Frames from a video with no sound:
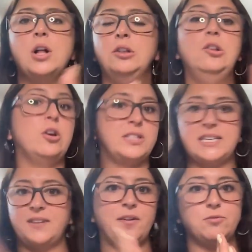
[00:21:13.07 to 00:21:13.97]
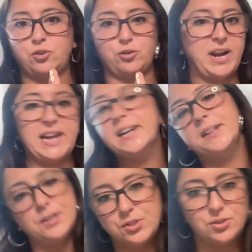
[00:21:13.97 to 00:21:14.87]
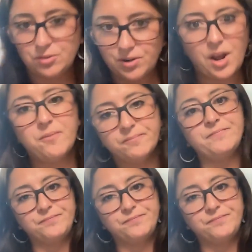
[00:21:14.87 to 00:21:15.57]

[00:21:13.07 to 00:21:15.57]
looks as if it was created in the studio.